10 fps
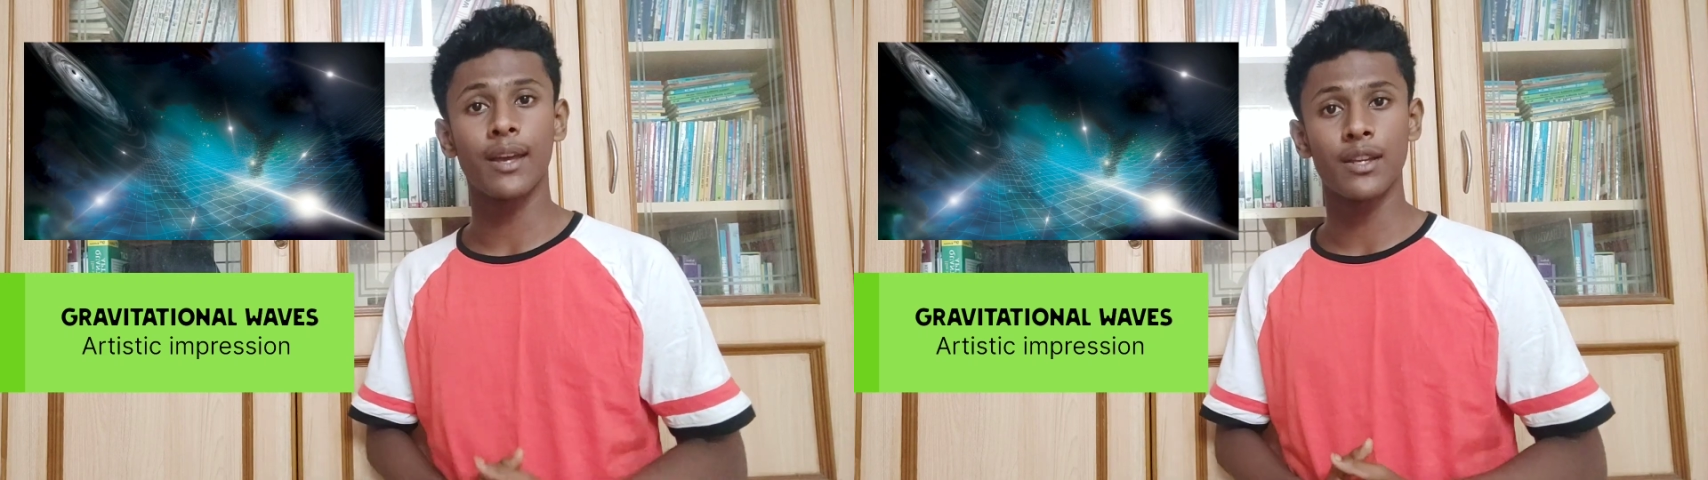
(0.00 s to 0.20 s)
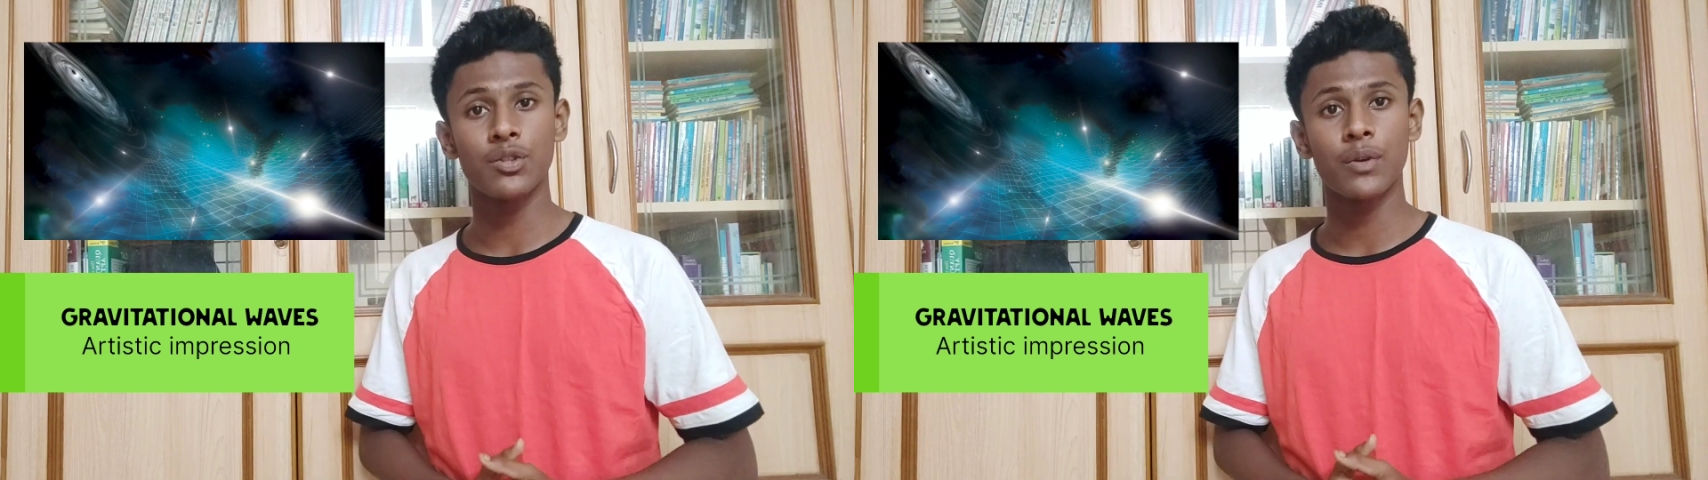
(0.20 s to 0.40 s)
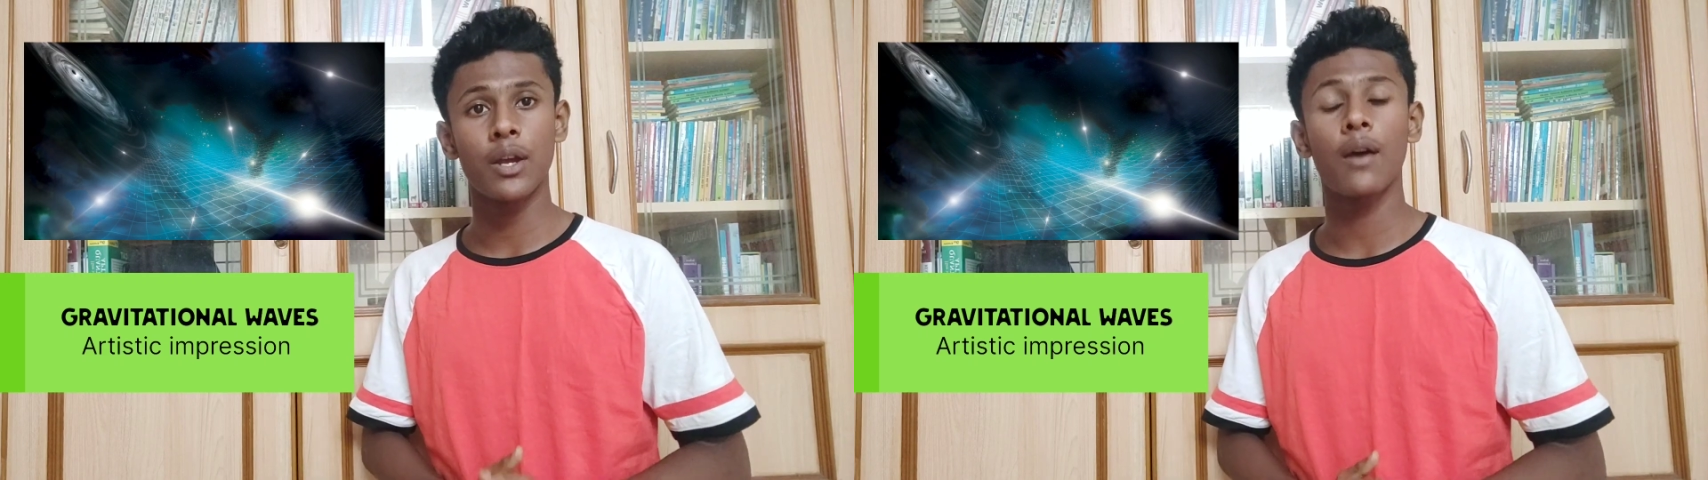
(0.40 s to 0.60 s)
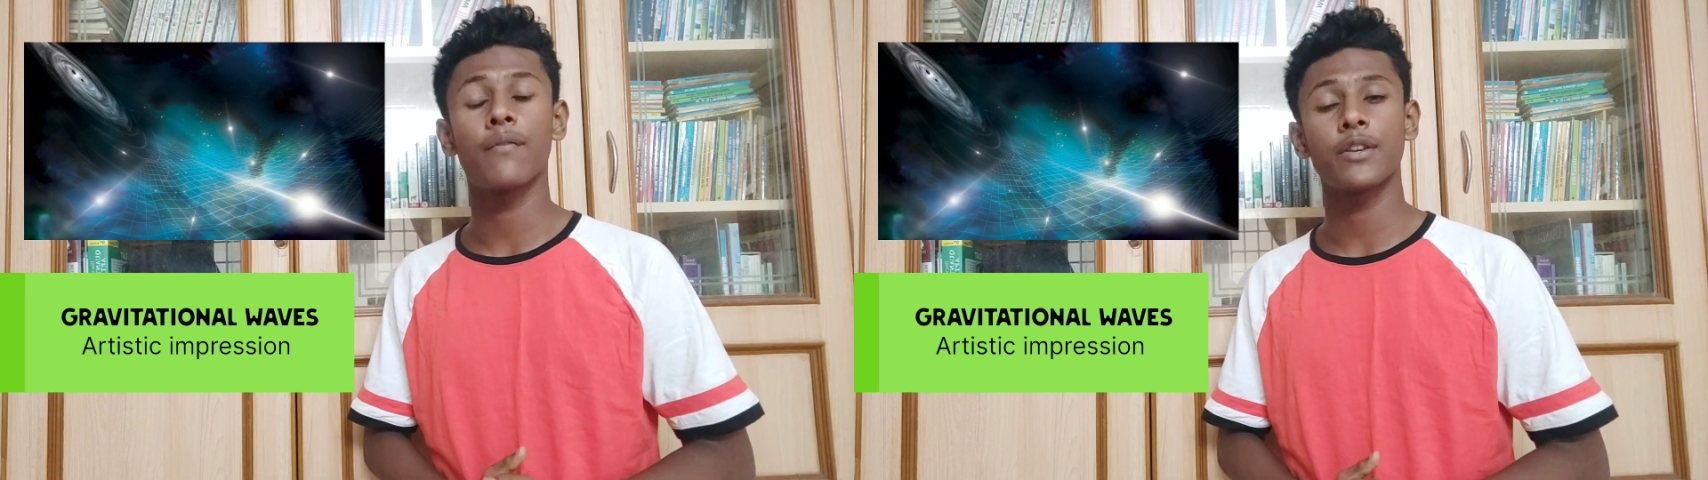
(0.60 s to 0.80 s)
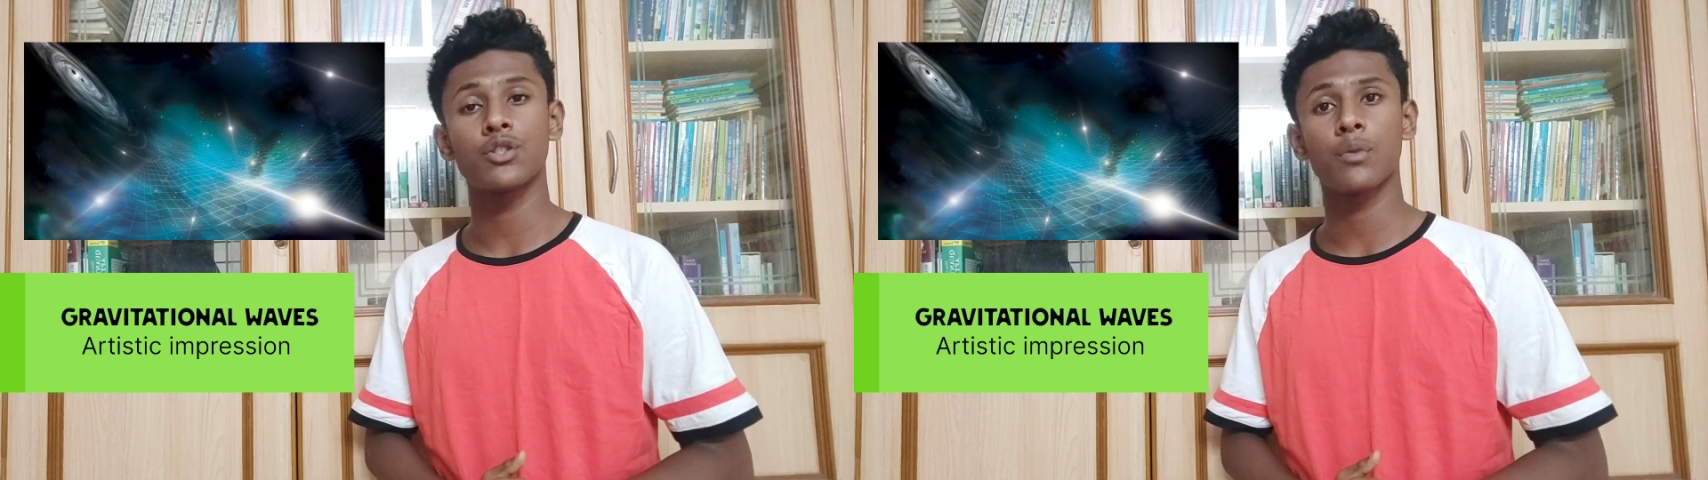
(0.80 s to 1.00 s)
history
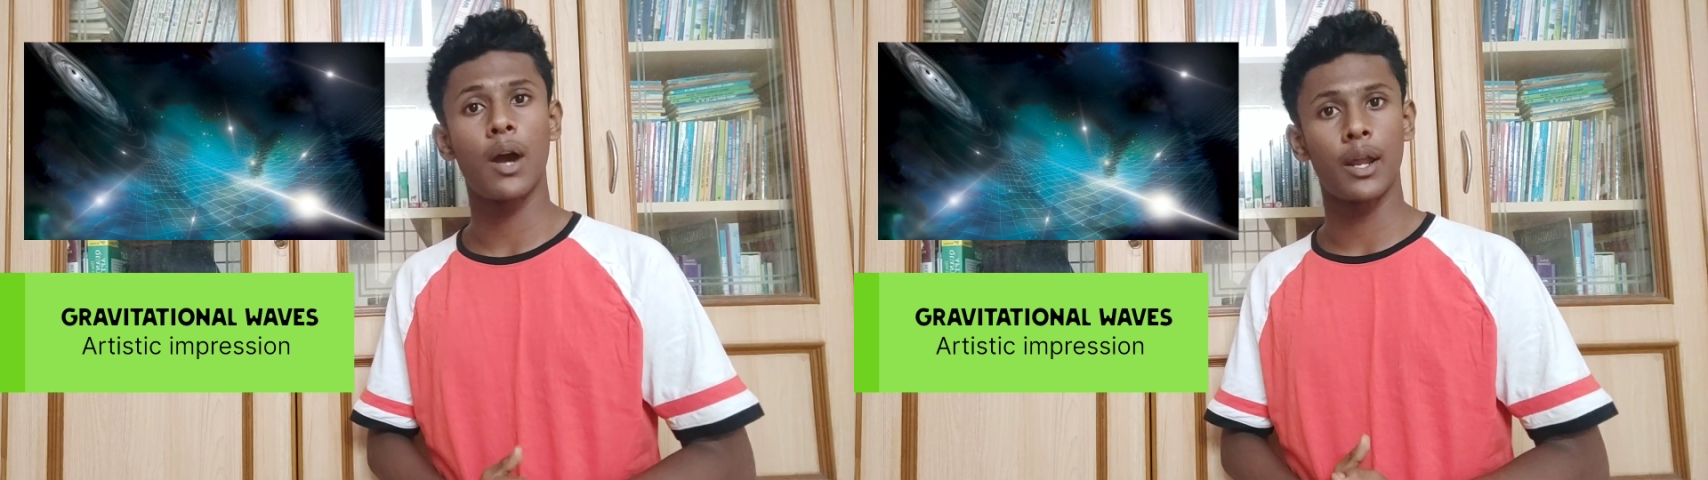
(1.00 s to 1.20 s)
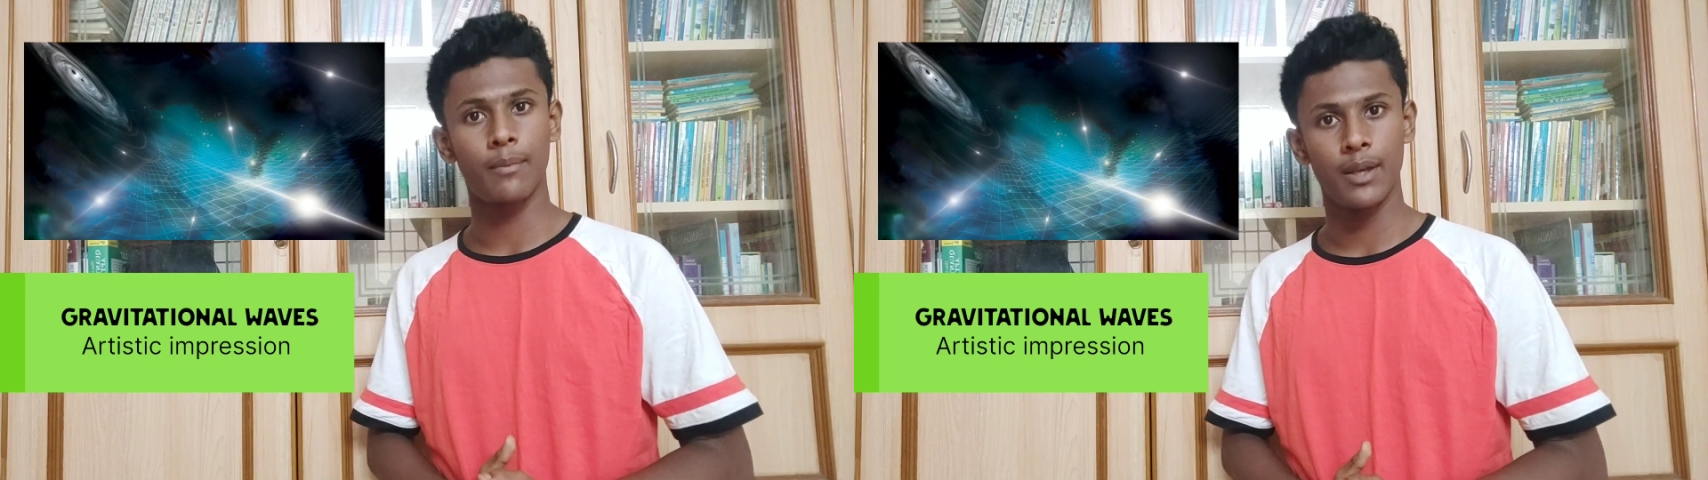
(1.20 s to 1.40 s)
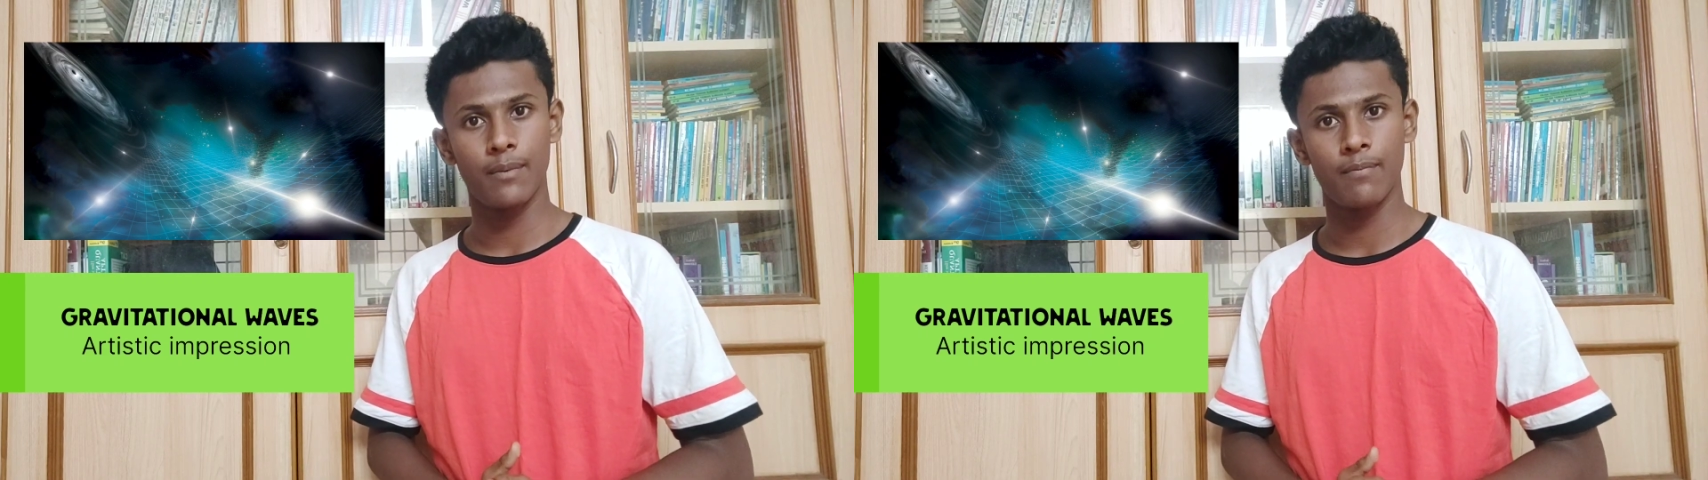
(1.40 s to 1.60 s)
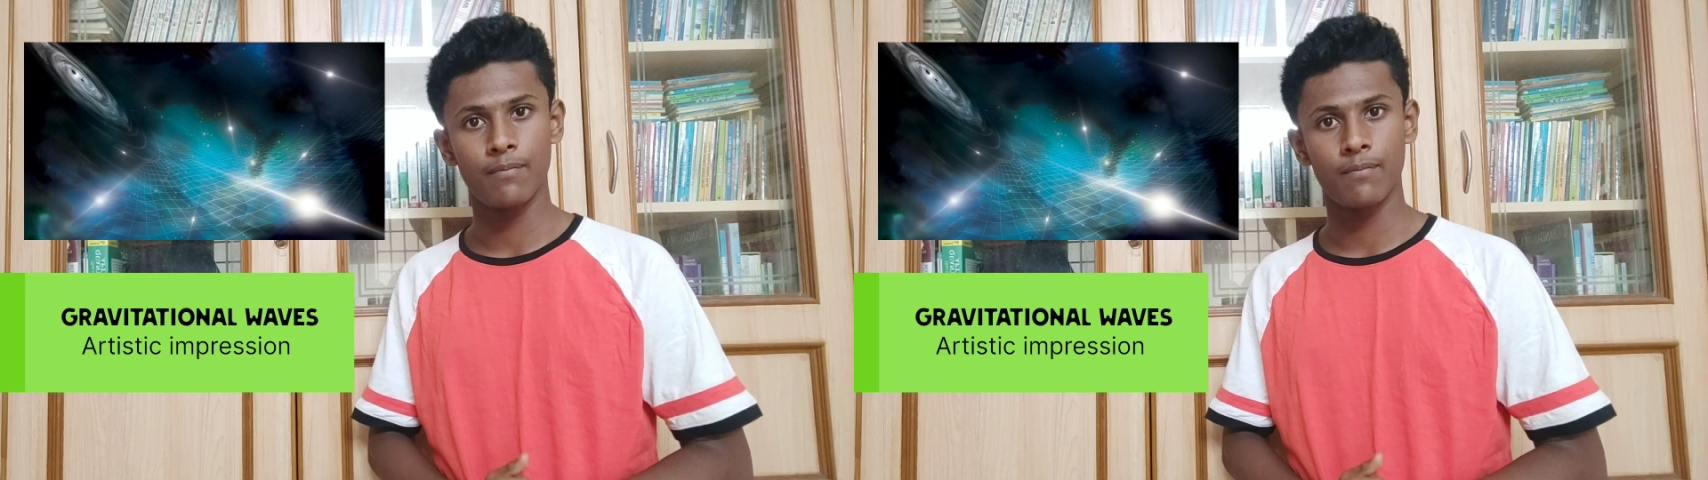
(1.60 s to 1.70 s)
of astronomy.